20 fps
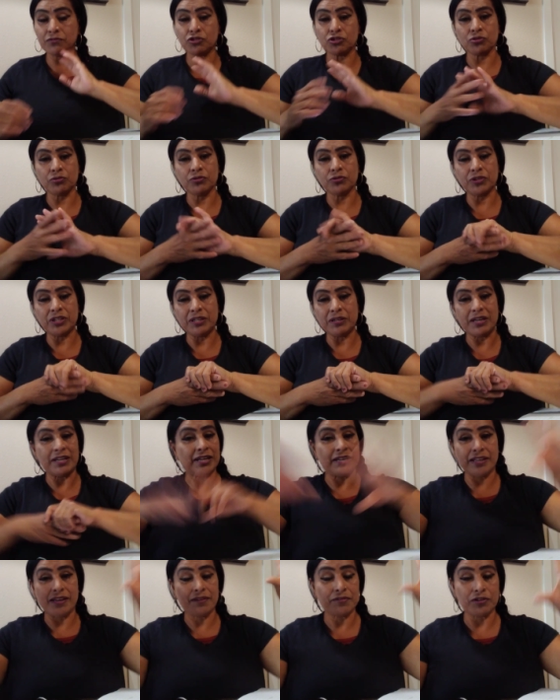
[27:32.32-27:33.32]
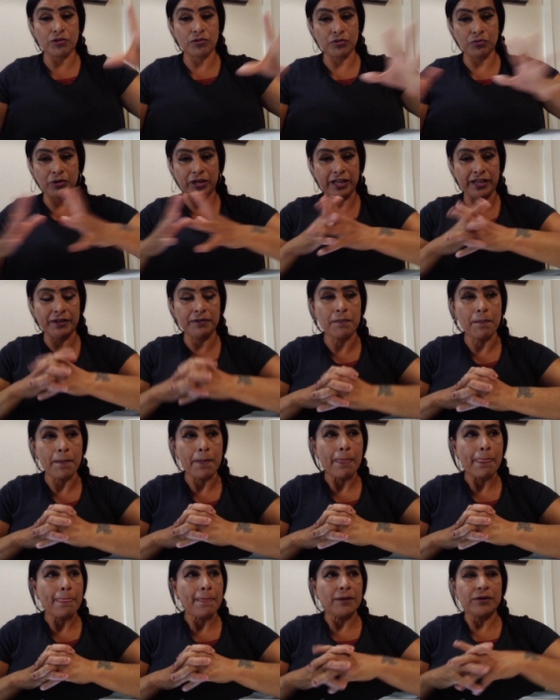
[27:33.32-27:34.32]
jewelry, and I give it all away.
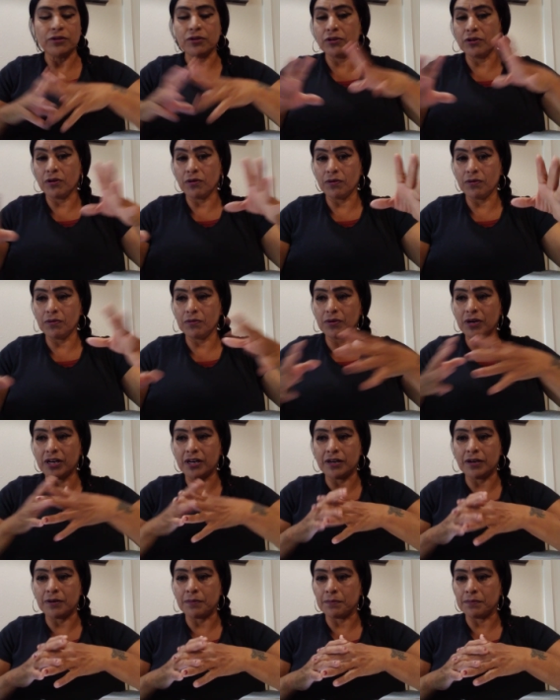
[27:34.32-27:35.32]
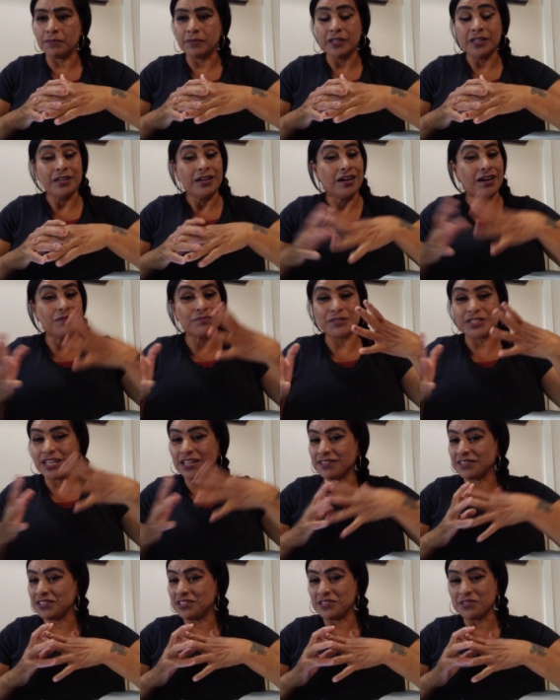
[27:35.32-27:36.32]
You know, I'm
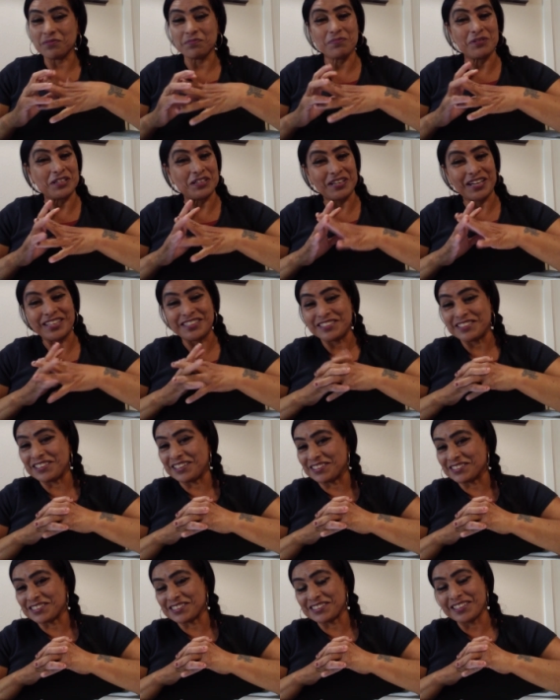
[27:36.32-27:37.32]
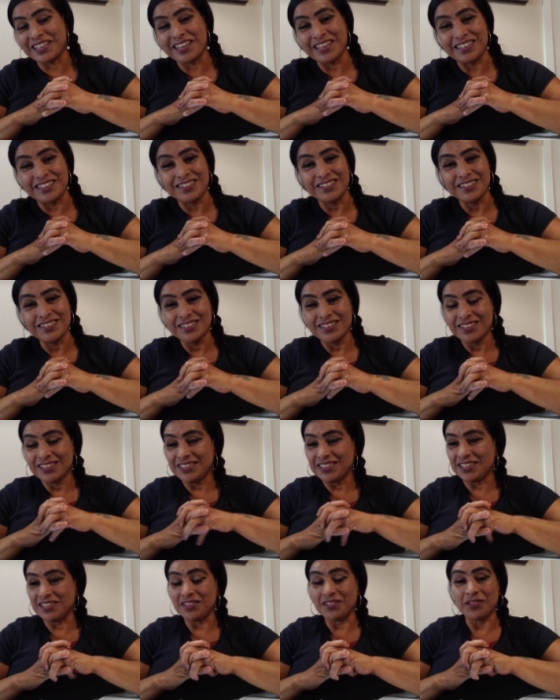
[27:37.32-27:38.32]
telling you, but I did not slide.
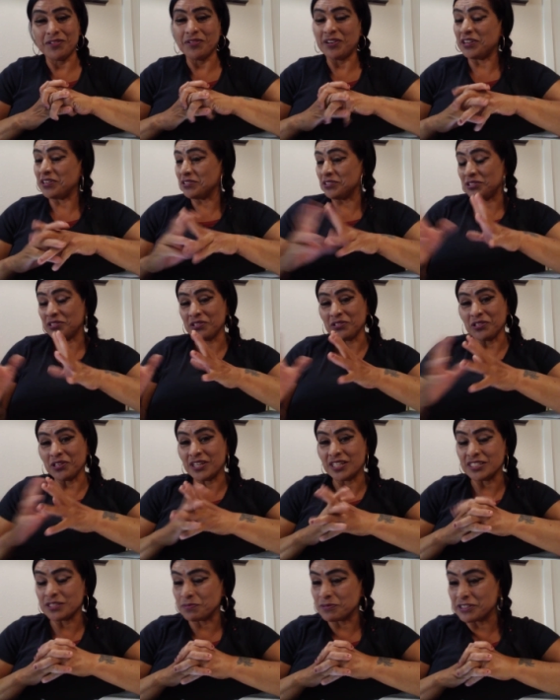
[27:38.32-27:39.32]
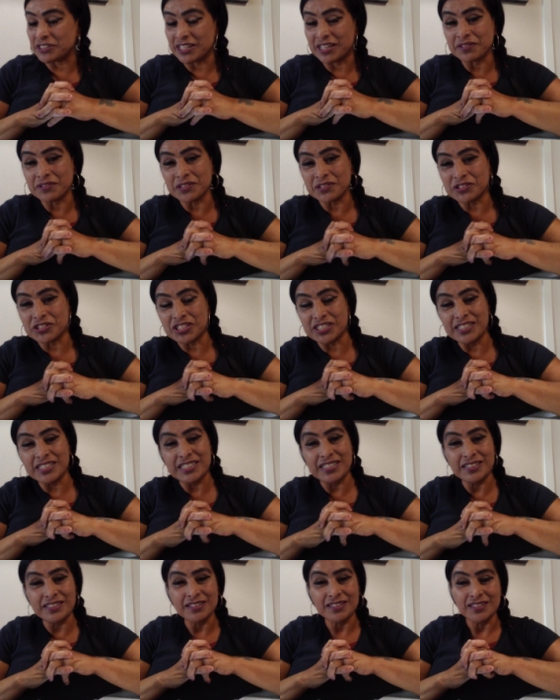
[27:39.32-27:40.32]
You know, while you know your husband's out there
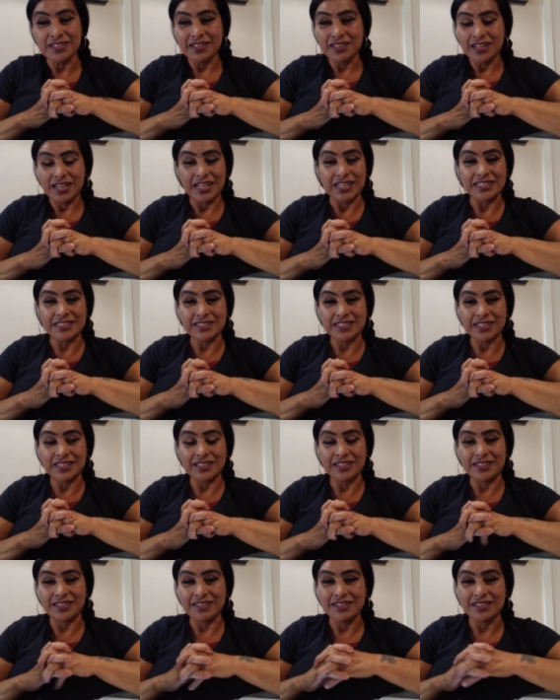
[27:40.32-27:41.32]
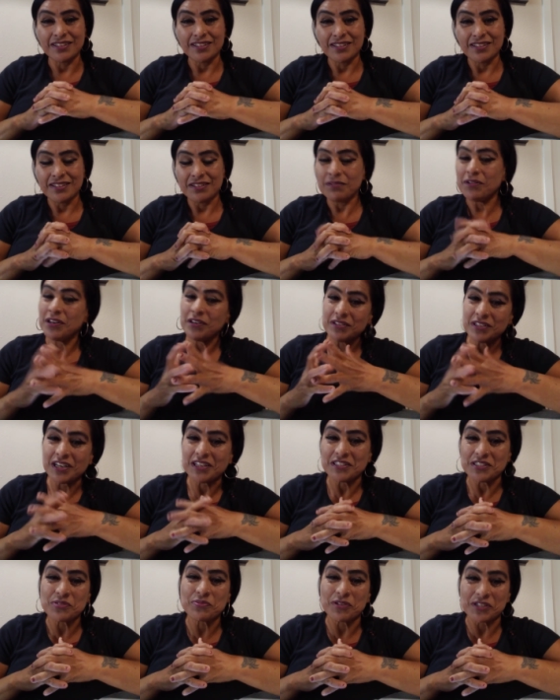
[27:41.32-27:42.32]
cheating, I said, well,
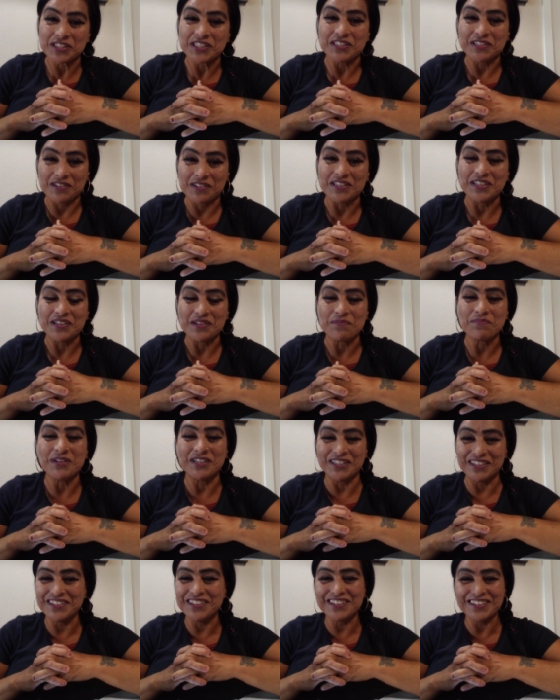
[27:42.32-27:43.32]
God is working on him.